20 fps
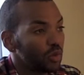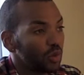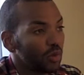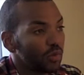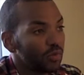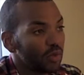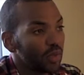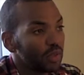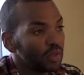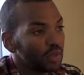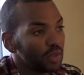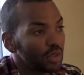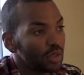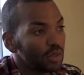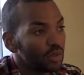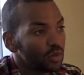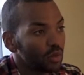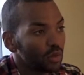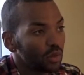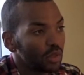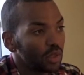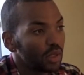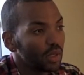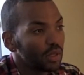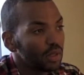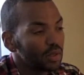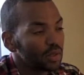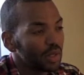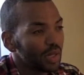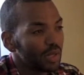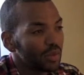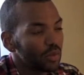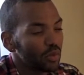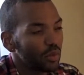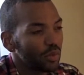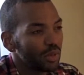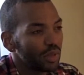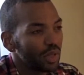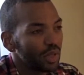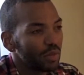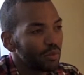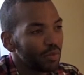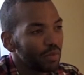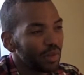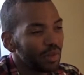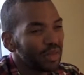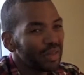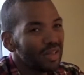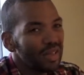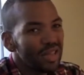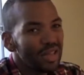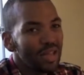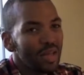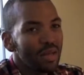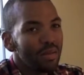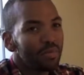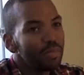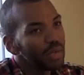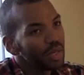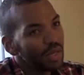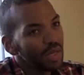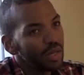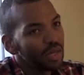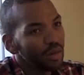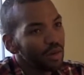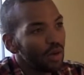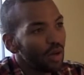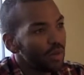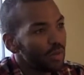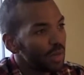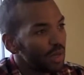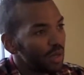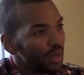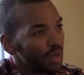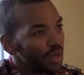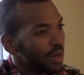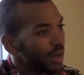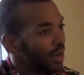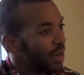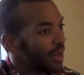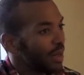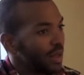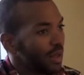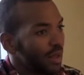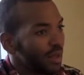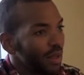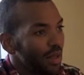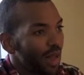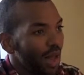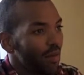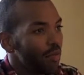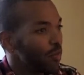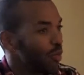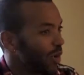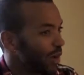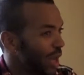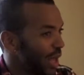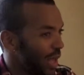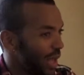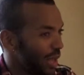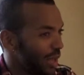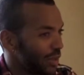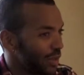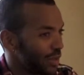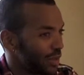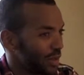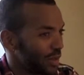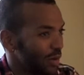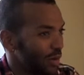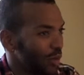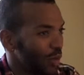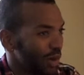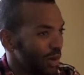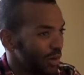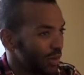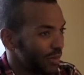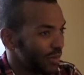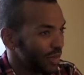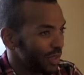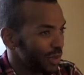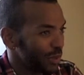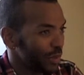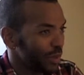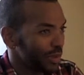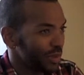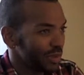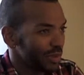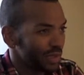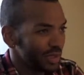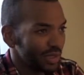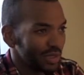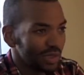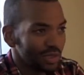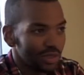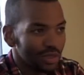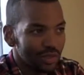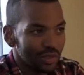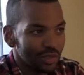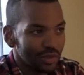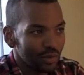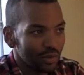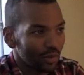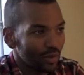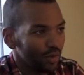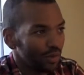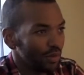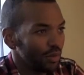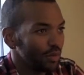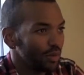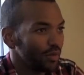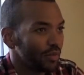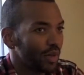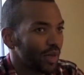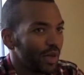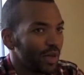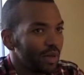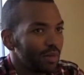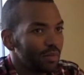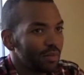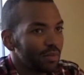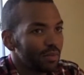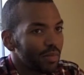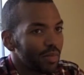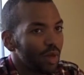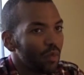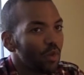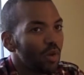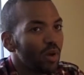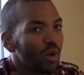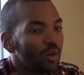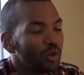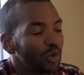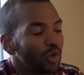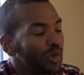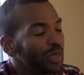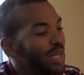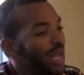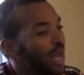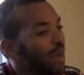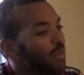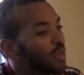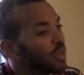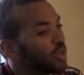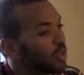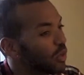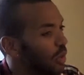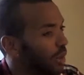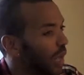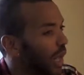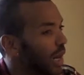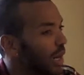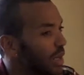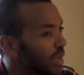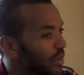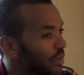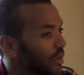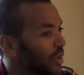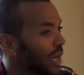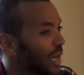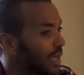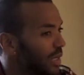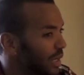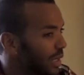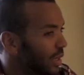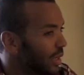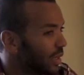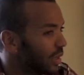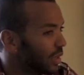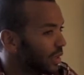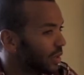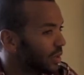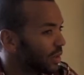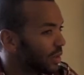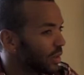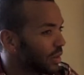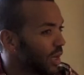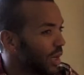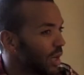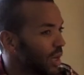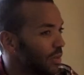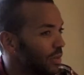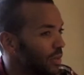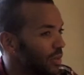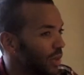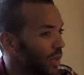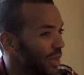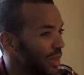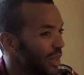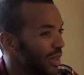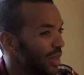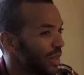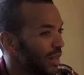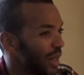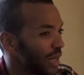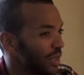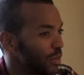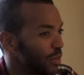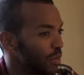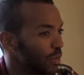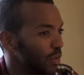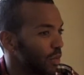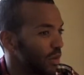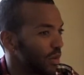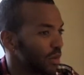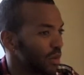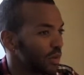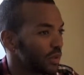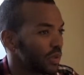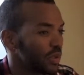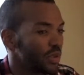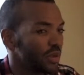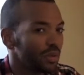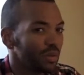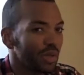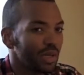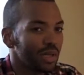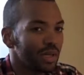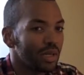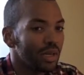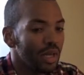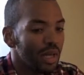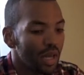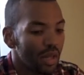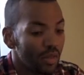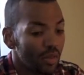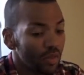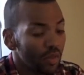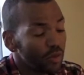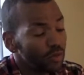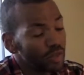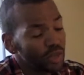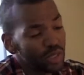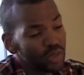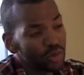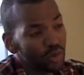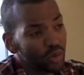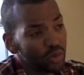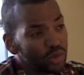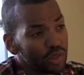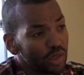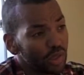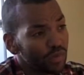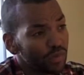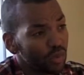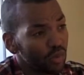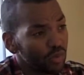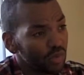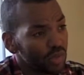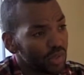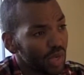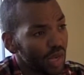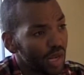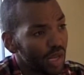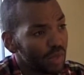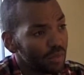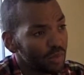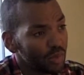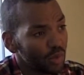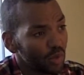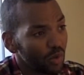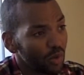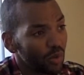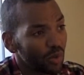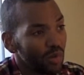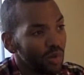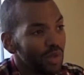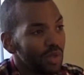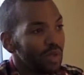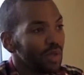sort of functions or looks, that sort of thing. But again, everyone has a wealth of experiences and sort of, and we all sort of tap into a lot of different identities. So I think that that's important too. And then those things sort of shift over time. So,